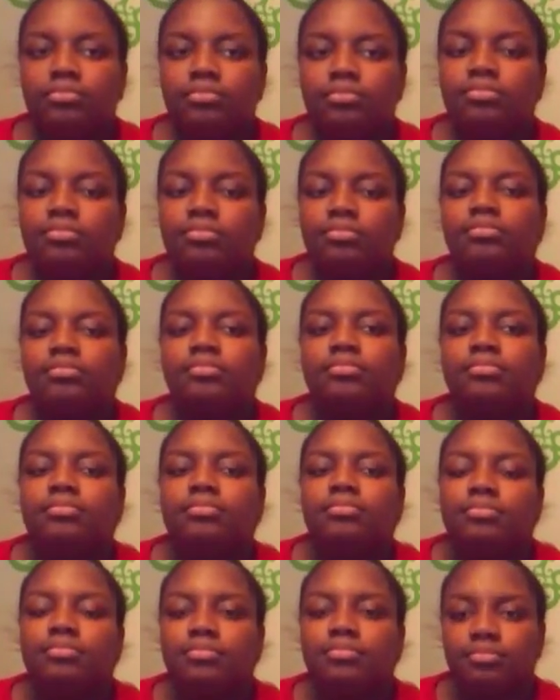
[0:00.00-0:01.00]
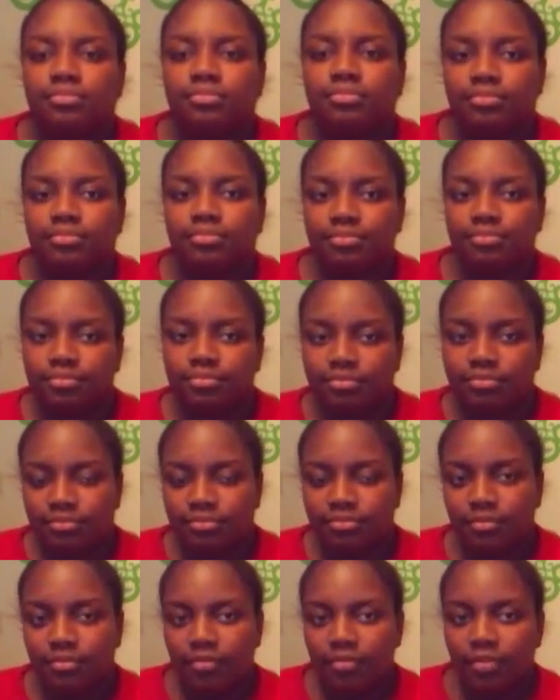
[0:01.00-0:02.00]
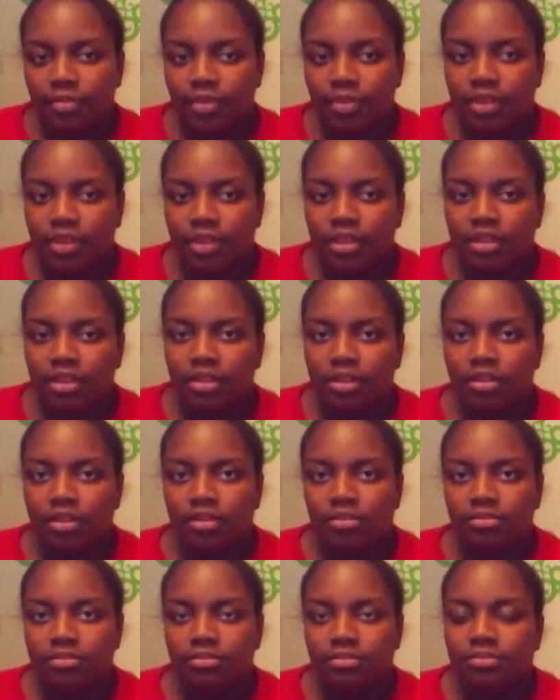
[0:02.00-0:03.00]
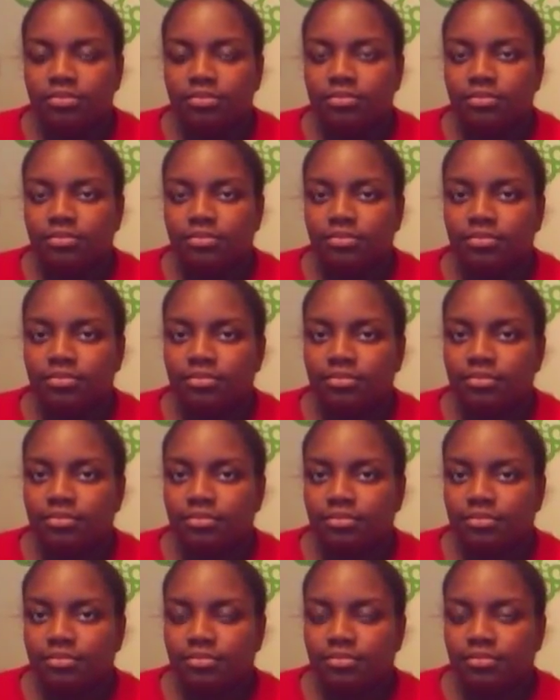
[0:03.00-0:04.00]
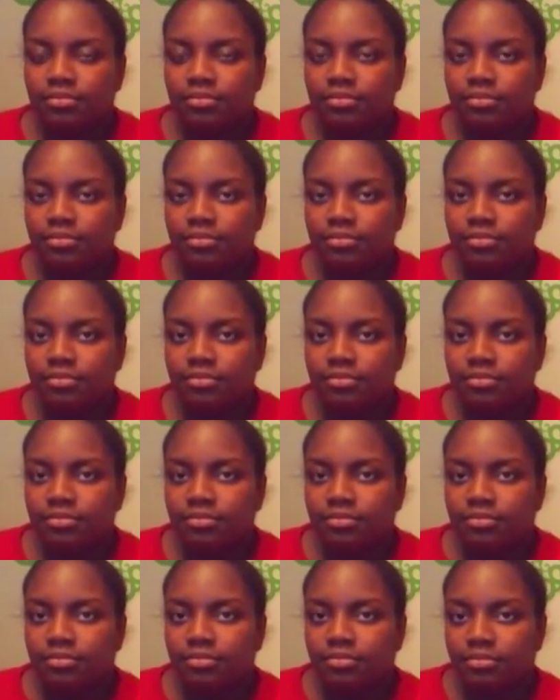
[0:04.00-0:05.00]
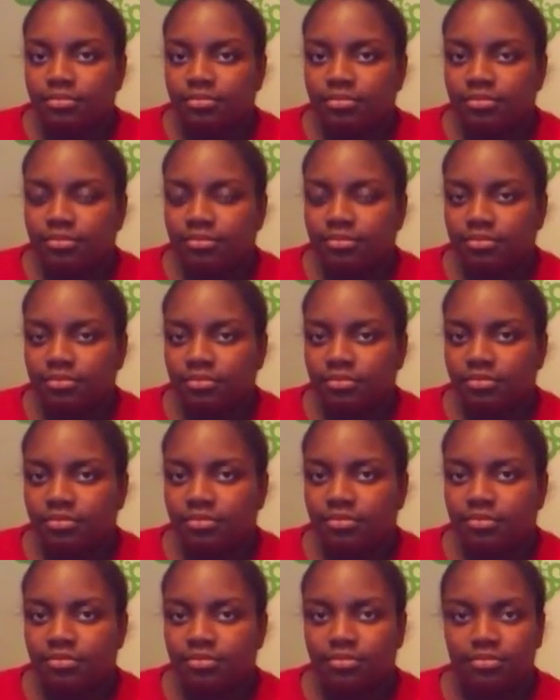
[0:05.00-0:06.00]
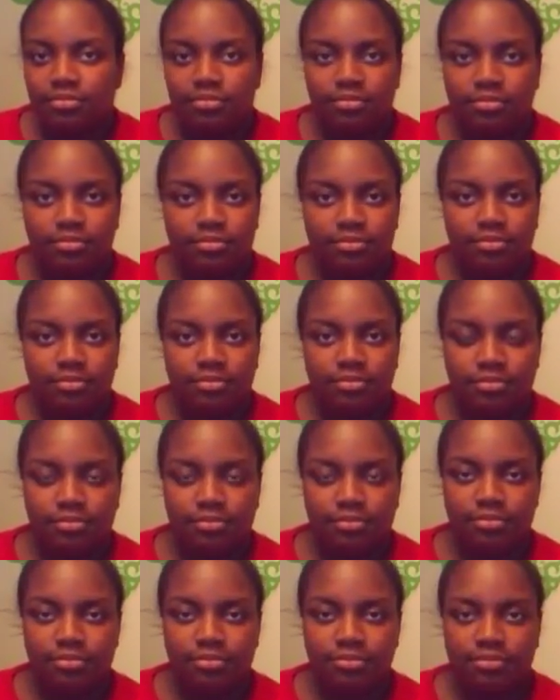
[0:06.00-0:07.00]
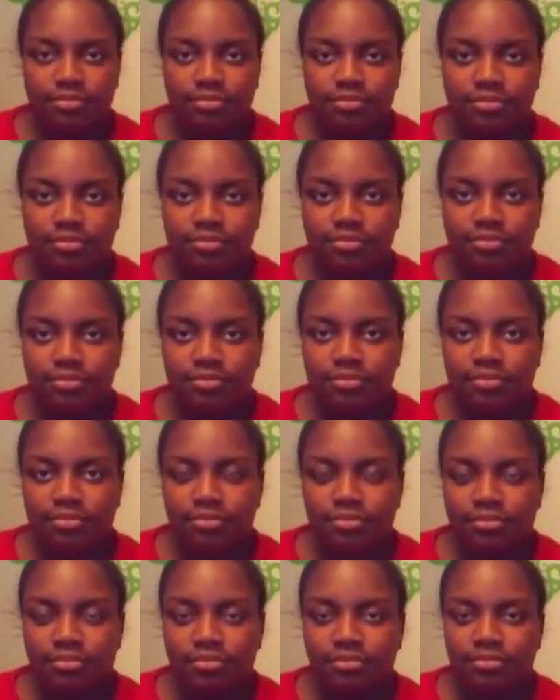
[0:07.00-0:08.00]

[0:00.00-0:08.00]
This person isn't speaking.